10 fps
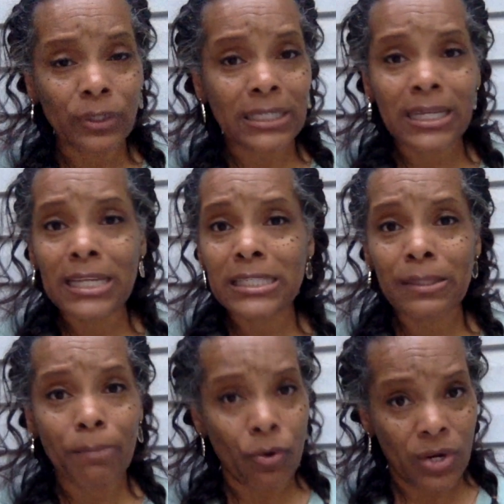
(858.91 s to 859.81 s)
the
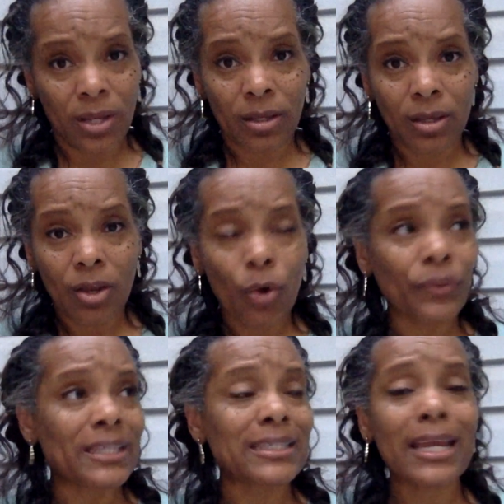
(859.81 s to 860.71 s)
testimony or
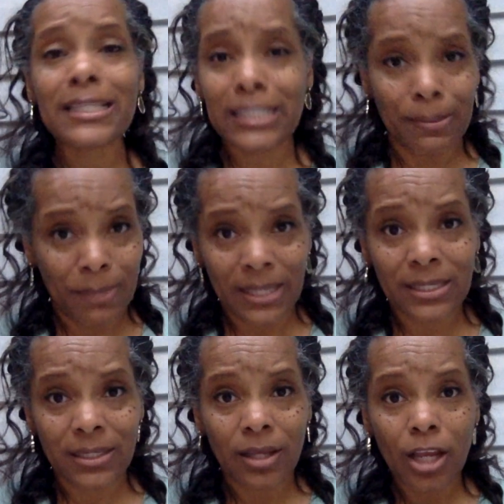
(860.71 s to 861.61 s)
the testament,